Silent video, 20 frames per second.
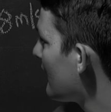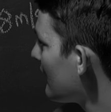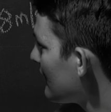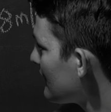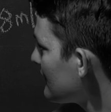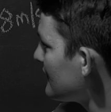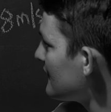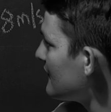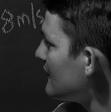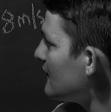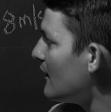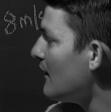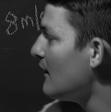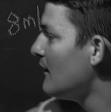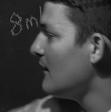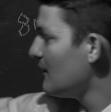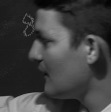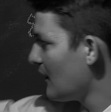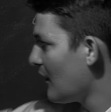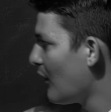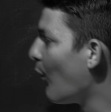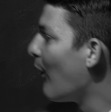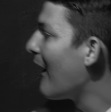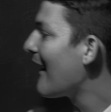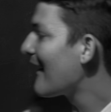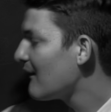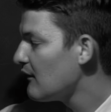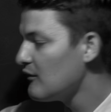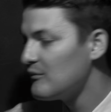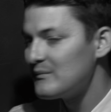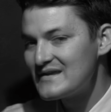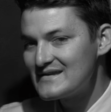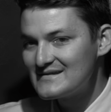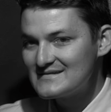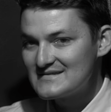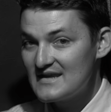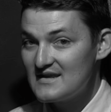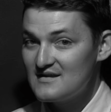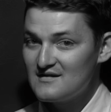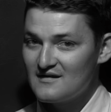harder while
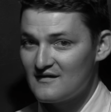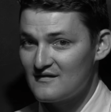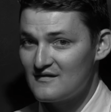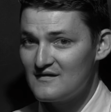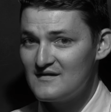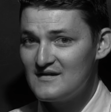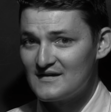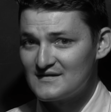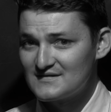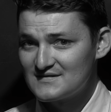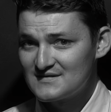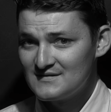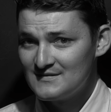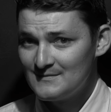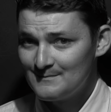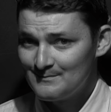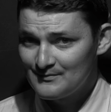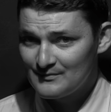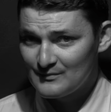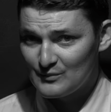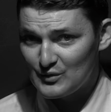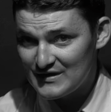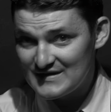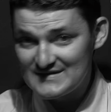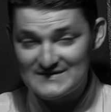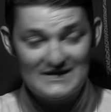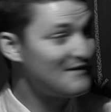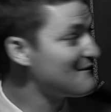maintaining this. Whereas